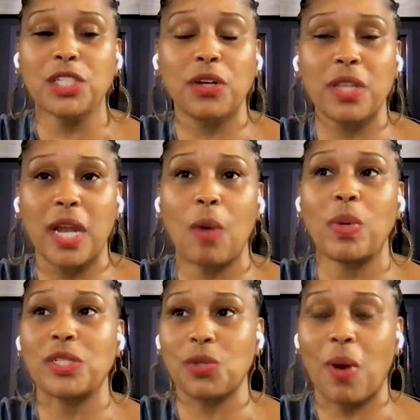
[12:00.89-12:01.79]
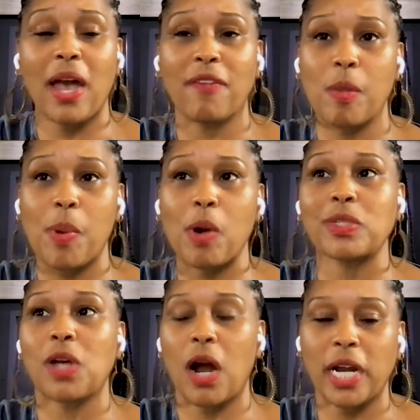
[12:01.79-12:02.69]
an art show that I went to, I have the
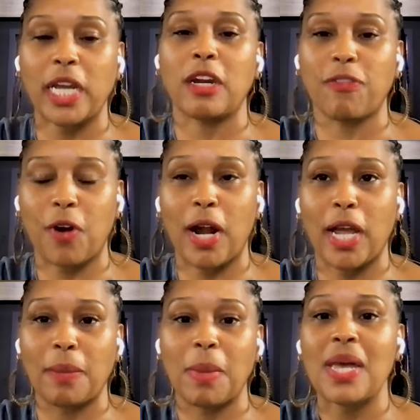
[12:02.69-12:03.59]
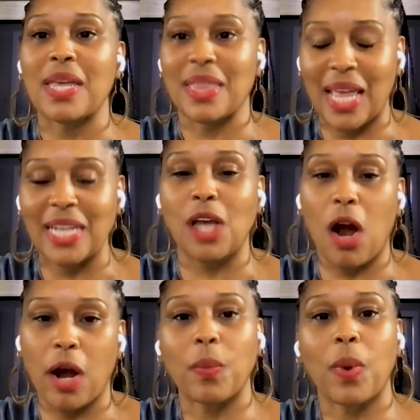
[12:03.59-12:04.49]
postcard in a frame.
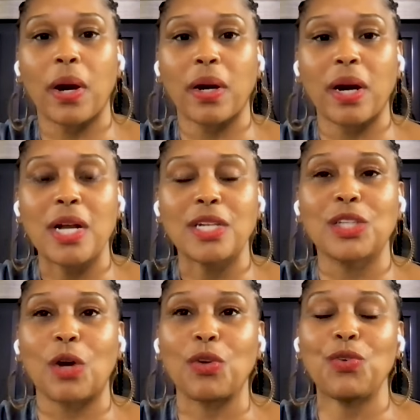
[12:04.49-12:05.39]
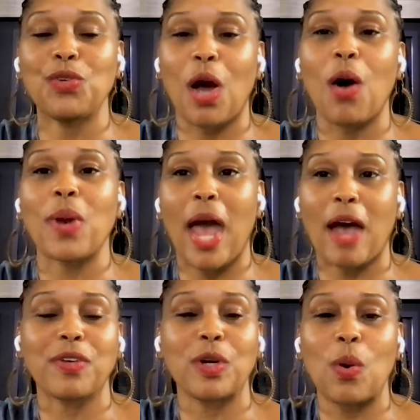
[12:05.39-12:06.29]
That's artwork. So you
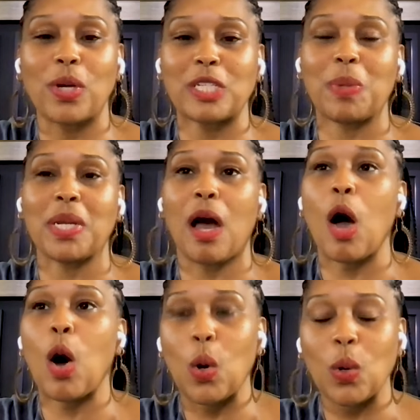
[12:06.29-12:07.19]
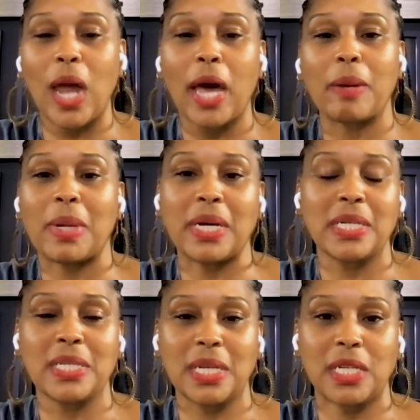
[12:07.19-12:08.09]
don't have to go and spend a whole lot of
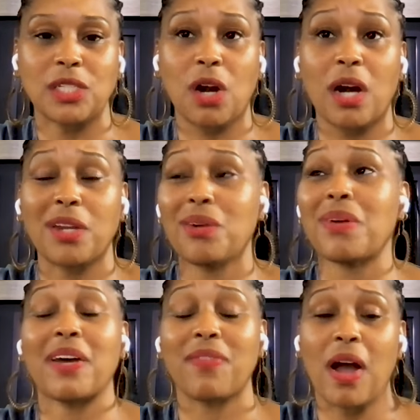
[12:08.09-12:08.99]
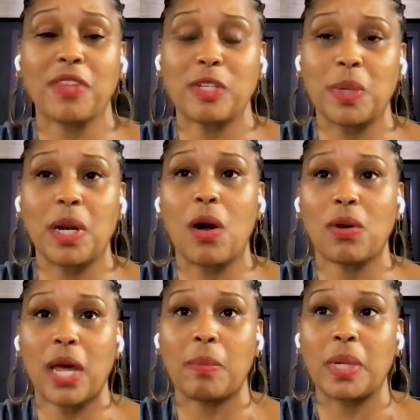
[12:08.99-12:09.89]
money to get started. You don't ever have to
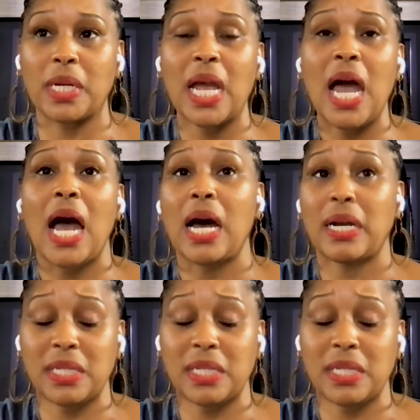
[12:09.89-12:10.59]
spend a whole lot of money